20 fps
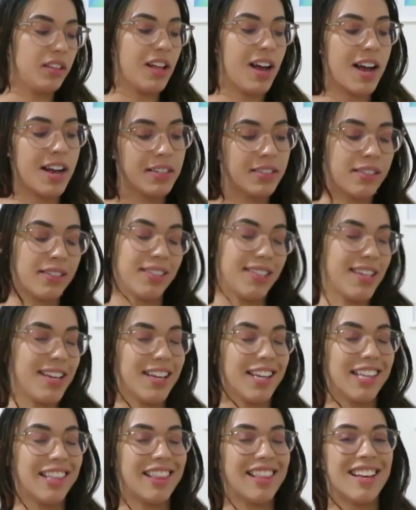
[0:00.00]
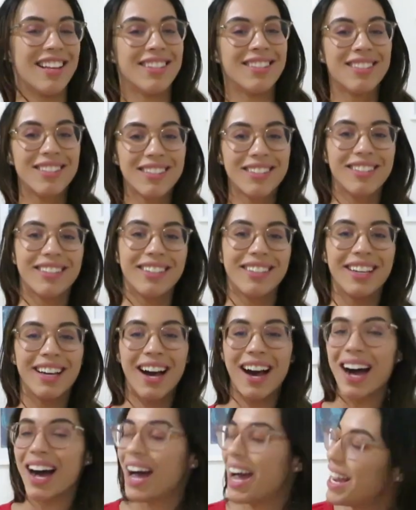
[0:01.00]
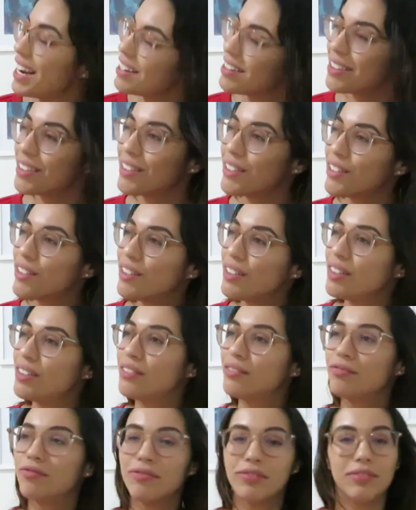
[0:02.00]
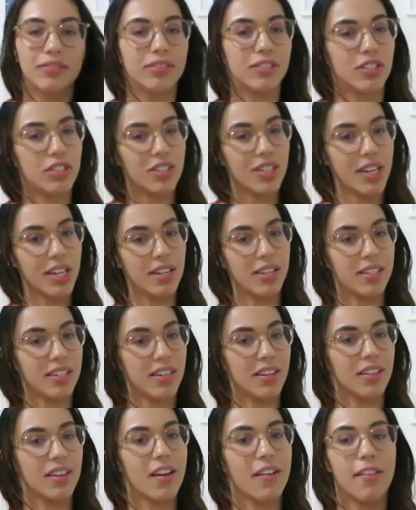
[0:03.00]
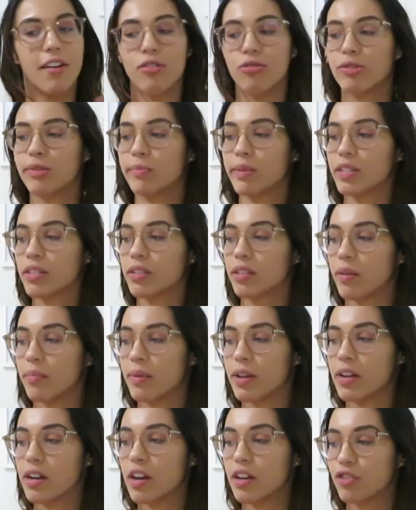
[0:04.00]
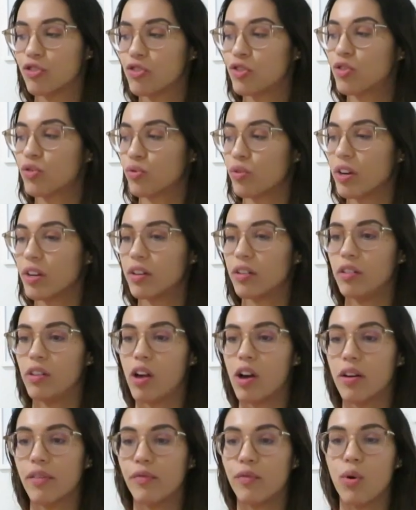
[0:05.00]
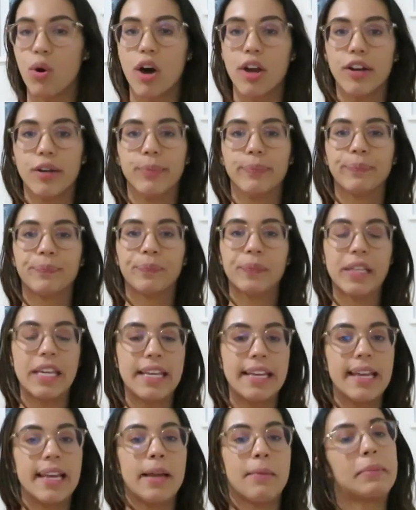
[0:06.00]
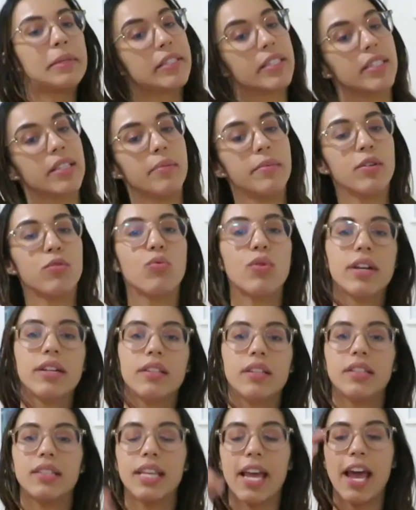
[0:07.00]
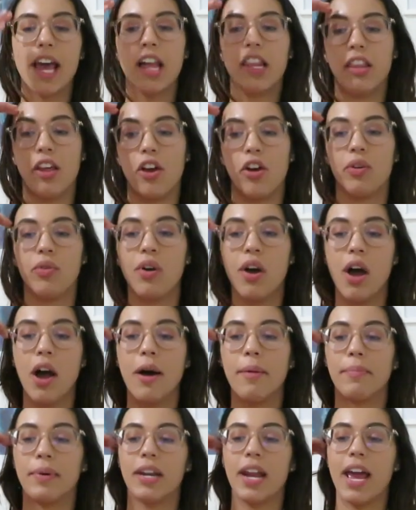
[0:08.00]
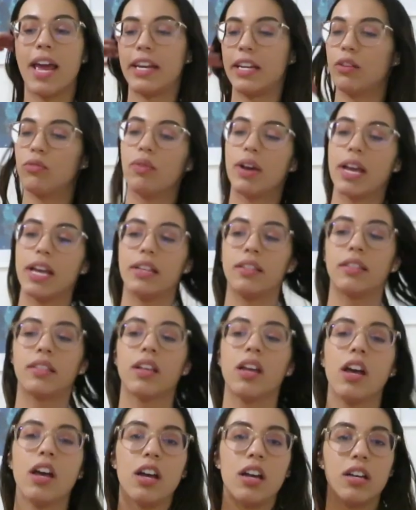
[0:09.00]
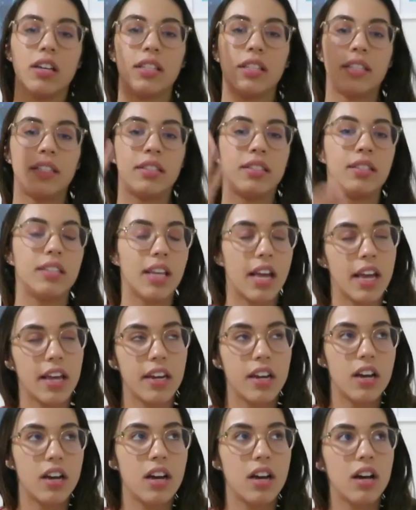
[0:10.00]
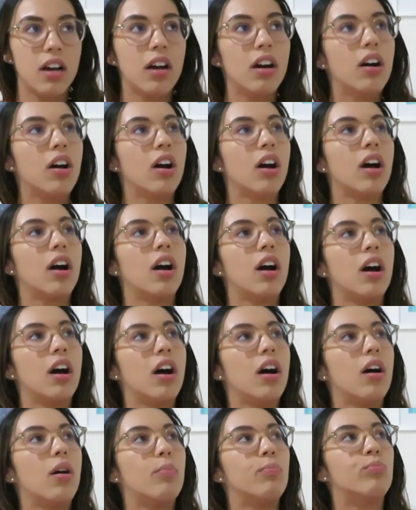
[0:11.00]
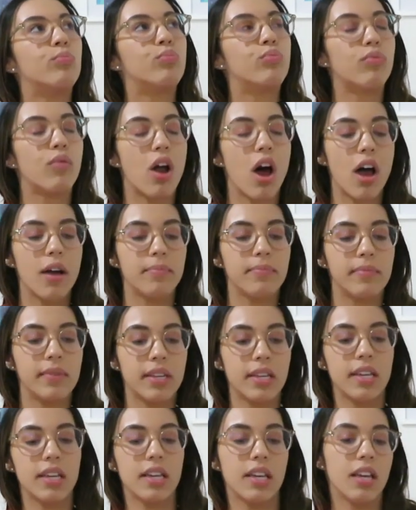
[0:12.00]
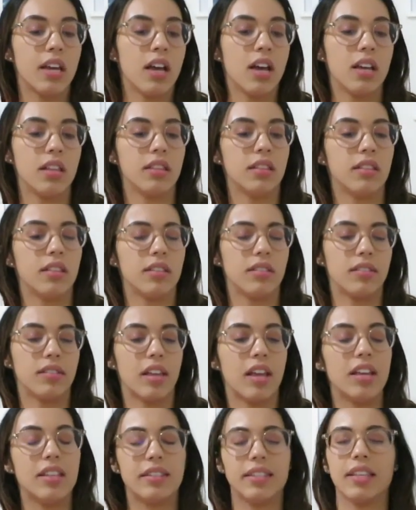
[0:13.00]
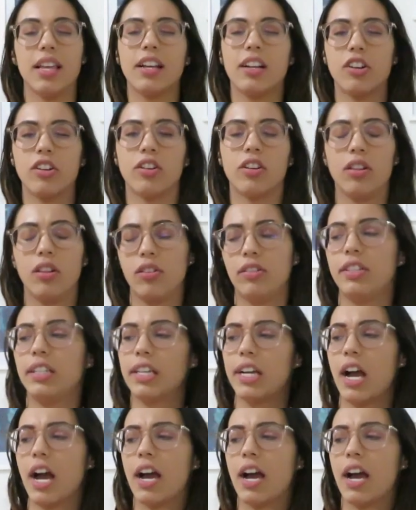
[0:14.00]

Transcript: last thing that's kind of, did you guys hear that? That was my stomach. I just drank a lot of water. Stomach wanted to say hello. But anyways, Santa brought me this. It's like a clothing